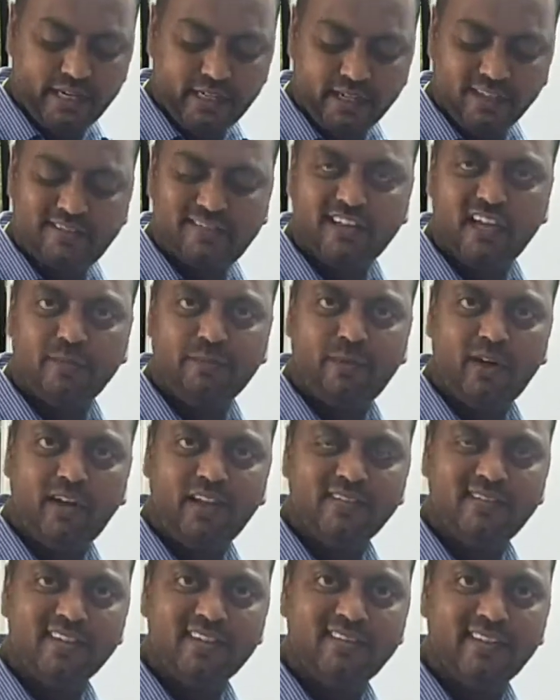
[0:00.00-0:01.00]
industrial
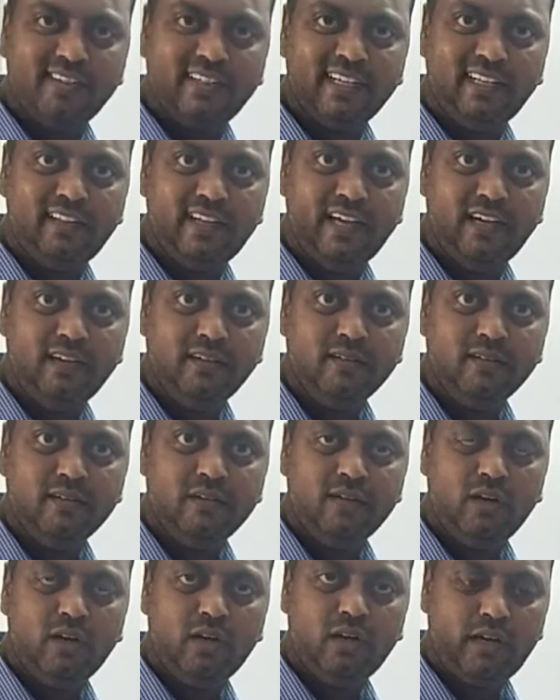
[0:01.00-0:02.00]
policies till then
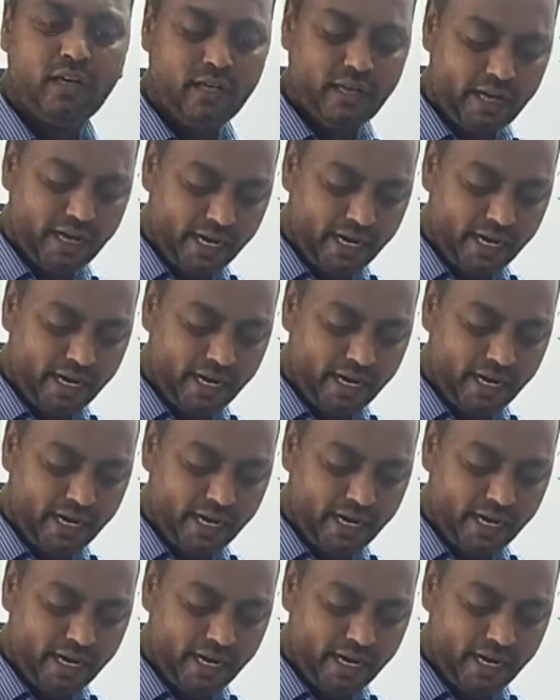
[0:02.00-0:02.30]
uh,